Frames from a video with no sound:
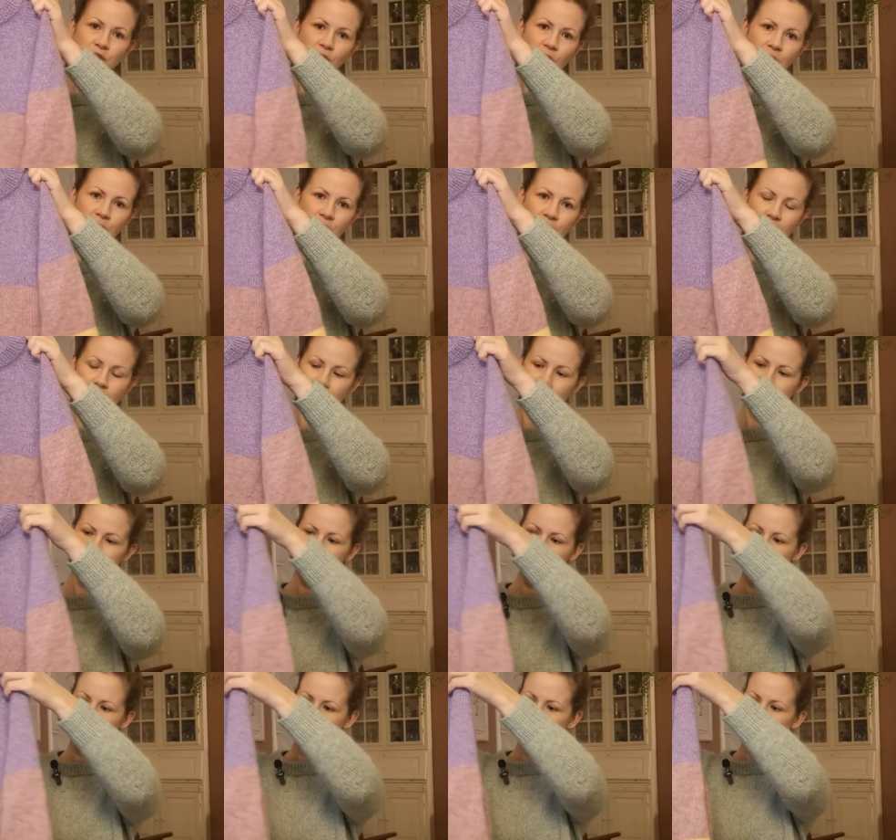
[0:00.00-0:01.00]
yarn
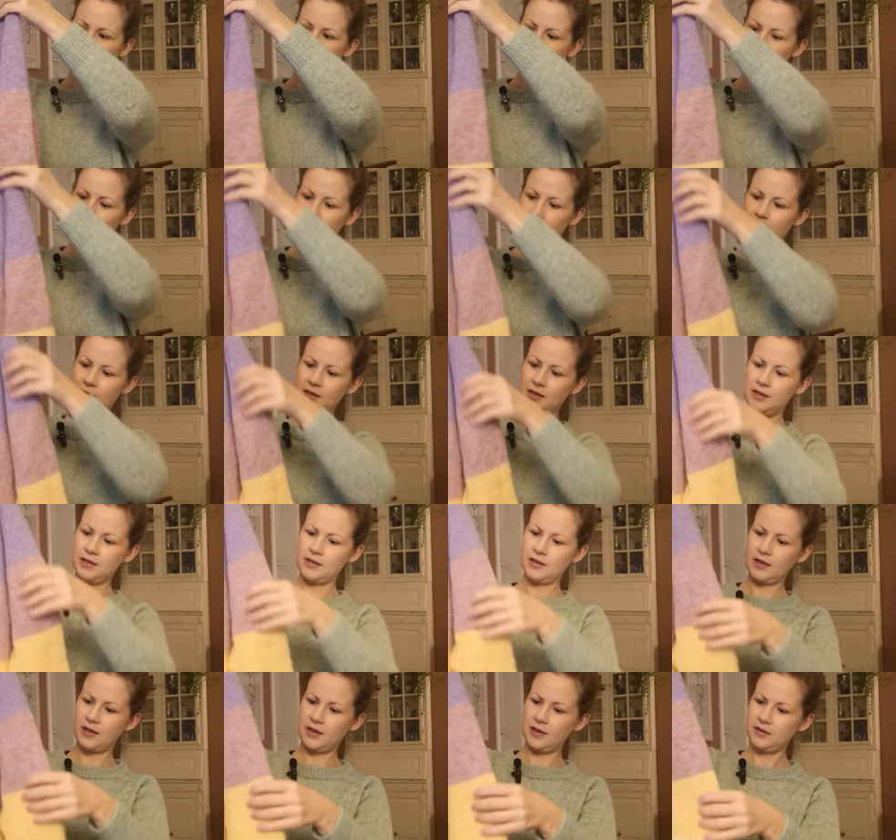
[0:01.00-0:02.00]
in,